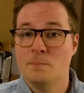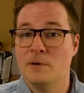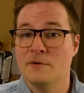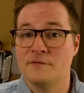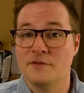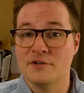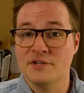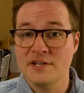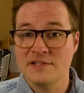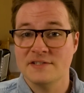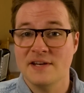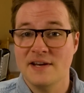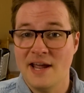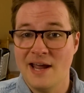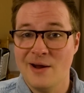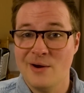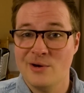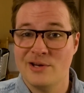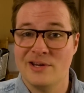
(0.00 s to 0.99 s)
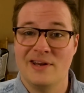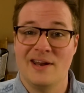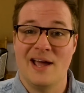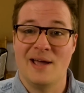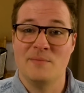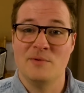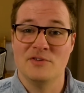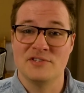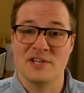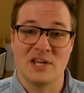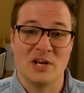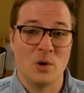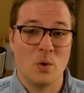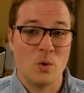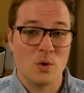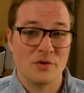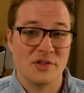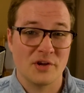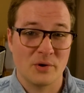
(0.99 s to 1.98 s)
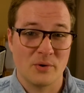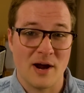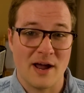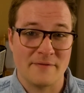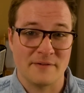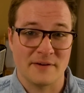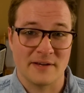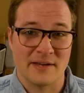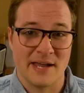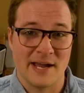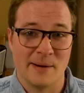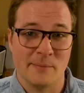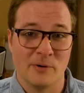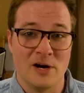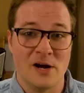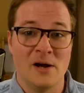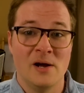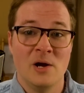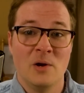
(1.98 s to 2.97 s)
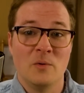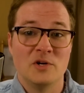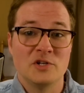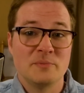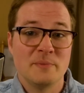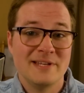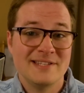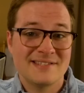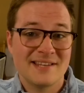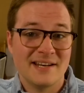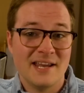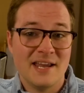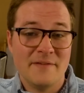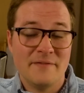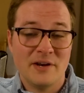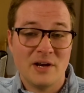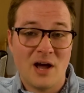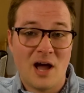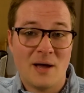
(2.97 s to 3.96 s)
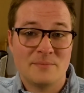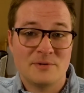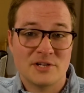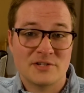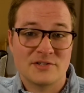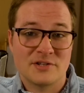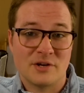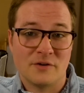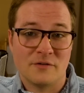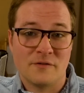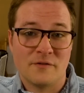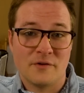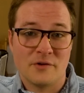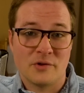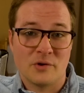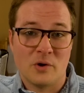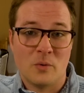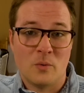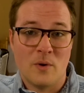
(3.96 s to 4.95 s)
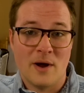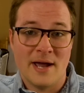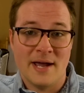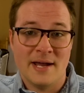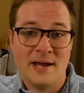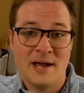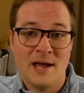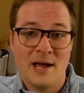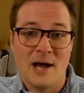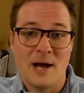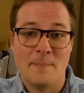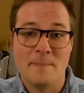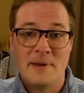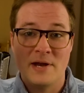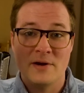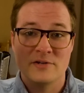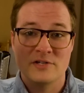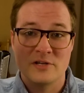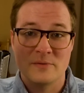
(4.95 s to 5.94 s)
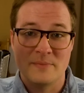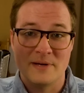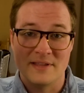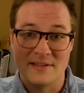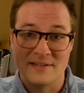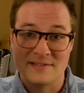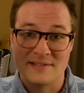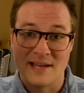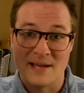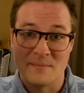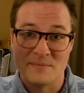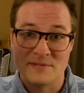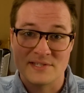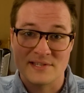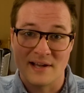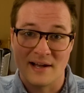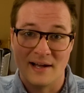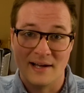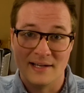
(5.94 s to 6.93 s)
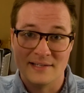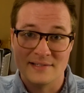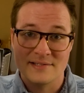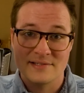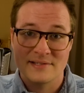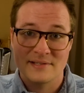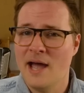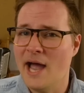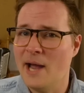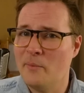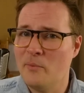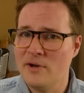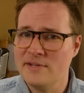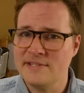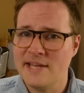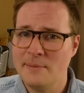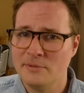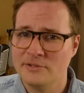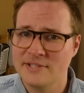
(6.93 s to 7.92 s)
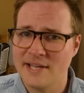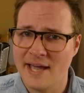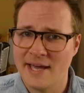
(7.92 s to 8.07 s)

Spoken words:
But for Disinherited, I'm using an orthographic camera, which means that even objects that are further away appear to be the same size. I was able to